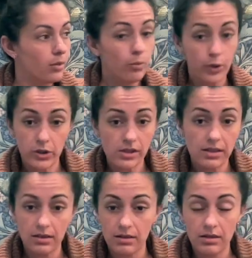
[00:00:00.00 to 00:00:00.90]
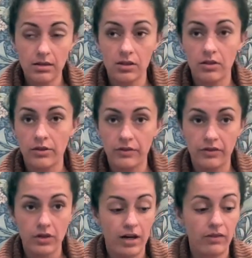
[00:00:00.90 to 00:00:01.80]
person, you know, if
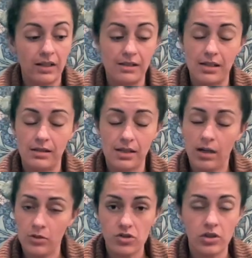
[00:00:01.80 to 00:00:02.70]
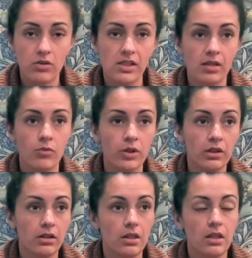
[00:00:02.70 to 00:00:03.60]
you have like intense chemistry with someone.